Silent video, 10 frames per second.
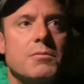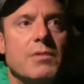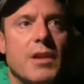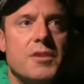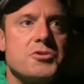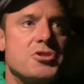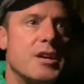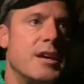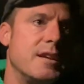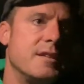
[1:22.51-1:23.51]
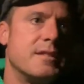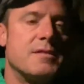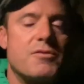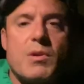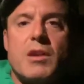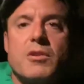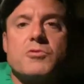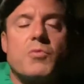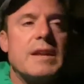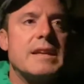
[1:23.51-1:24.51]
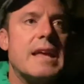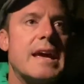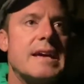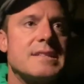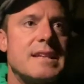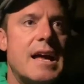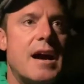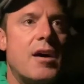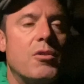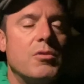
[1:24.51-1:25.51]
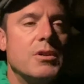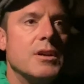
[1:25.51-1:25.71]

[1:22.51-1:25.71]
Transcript: lunging 320 days now,